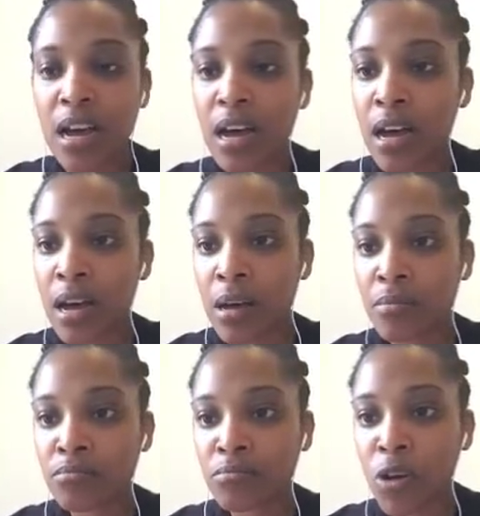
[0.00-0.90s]

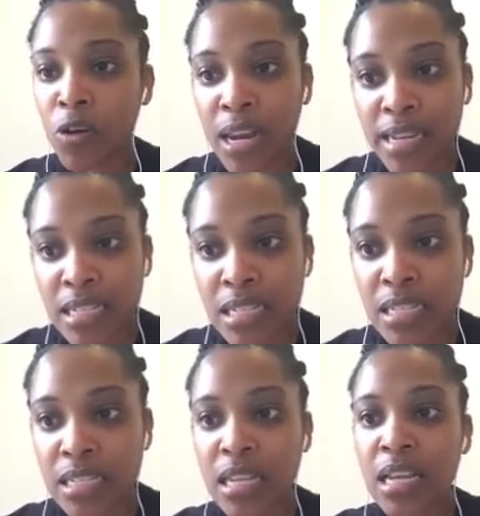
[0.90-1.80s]

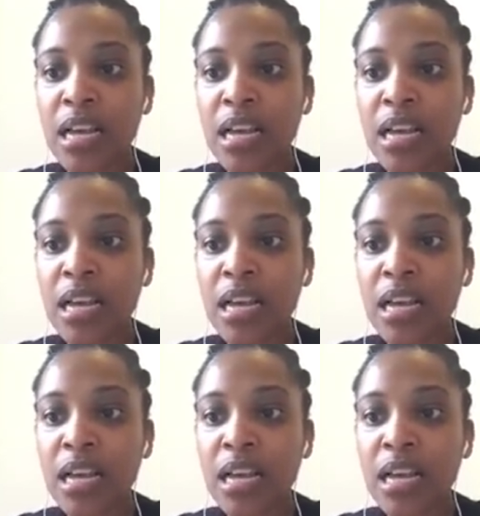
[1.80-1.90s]
colitis.